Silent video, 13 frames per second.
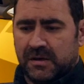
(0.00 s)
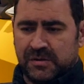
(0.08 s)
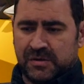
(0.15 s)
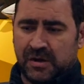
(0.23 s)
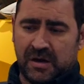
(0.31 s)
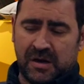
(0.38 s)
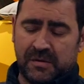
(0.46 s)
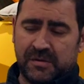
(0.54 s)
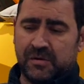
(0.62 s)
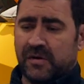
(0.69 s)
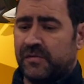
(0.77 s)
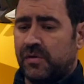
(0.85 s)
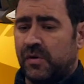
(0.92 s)
We're going
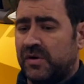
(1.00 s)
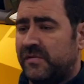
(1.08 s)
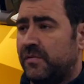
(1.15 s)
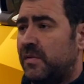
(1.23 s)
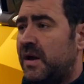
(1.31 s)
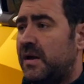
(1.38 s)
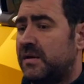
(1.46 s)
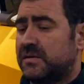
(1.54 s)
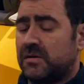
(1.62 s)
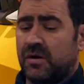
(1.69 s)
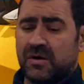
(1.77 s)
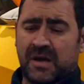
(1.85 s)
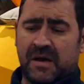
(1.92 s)
to have to go a different way. I
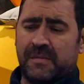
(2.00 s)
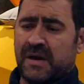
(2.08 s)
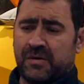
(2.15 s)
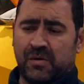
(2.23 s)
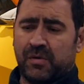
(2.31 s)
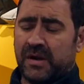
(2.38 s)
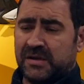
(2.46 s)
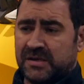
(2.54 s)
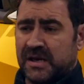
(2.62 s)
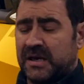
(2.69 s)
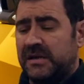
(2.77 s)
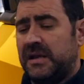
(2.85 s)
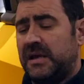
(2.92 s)
said, okay, mate, don't worry,
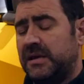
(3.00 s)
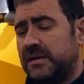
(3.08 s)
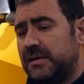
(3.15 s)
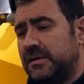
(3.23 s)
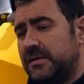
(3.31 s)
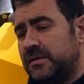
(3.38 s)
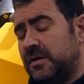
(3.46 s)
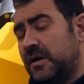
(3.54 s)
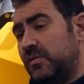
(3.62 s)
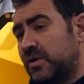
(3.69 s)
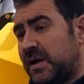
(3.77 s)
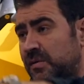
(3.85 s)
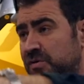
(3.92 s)
take a knee.
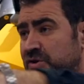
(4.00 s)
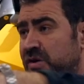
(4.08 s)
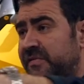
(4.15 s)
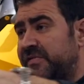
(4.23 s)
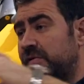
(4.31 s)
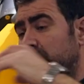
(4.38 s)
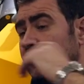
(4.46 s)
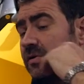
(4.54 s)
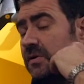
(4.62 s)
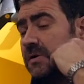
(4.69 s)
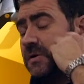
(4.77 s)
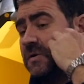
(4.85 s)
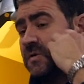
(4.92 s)
Look out to your front.
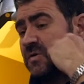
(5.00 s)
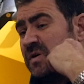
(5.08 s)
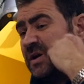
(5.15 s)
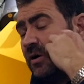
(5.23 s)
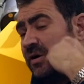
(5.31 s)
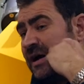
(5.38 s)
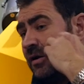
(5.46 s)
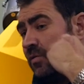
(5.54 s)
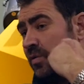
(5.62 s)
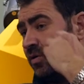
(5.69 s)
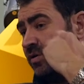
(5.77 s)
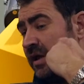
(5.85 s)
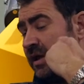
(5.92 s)
So he got down on
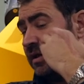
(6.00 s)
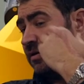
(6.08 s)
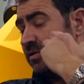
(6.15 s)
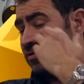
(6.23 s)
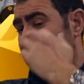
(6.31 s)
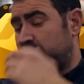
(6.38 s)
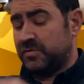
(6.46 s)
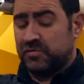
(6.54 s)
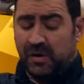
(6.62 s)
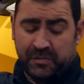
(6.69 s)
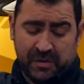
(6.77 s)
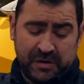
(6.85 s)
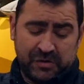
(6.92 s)
one knee, he
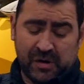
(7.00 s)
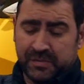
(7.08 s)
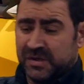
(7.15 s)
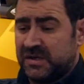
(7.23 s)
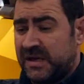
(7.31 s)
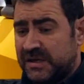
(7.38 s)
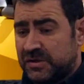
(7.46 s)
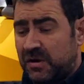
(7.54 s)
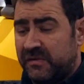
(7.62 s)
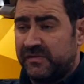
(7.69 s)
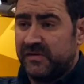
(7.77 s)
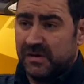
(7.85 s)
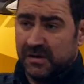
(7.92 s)
probably dropped his kit
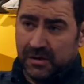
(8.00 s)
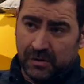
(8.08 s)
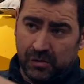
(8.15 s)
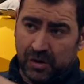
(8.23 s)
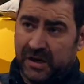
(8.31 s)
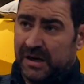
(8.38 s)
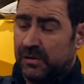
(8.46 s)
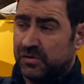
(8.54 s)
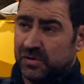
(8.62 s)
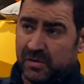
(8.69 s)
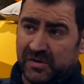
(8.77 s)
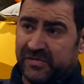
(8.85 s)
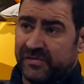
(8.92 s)
off, looking out
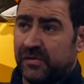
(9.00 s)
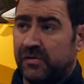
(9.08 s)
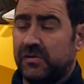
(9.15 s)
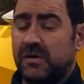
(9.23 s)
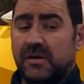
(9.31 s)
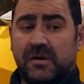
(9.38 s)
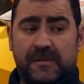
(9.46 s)
to his front.